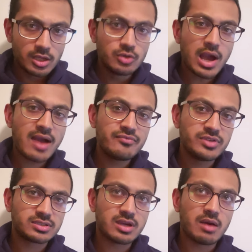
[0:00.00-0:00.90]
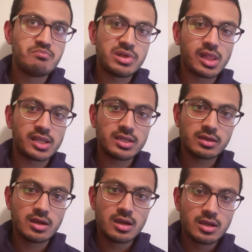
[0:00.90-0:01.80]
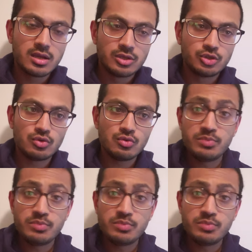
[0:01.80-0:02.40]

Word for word: you have this ability to